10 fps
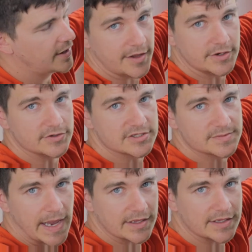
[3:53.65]
And you
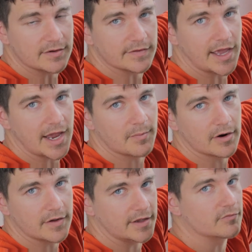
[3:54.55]
smack the end with the
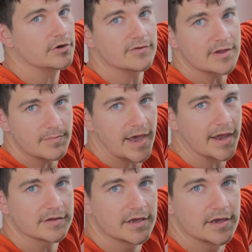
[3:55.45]
hammer, and then when you
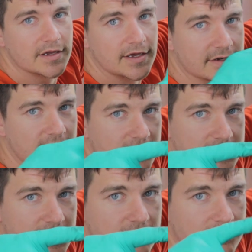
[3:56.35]
impact, it
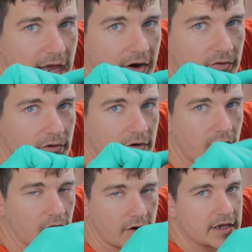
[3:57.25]
turns it out
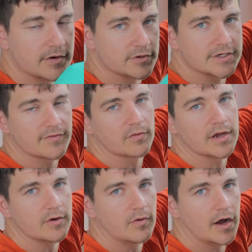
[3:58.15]
or in, whichever way
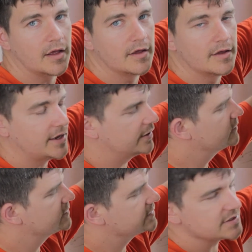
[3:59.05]
you want, and
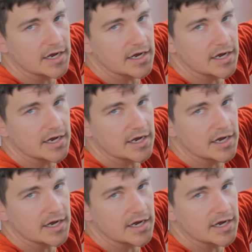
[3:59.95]
loosens it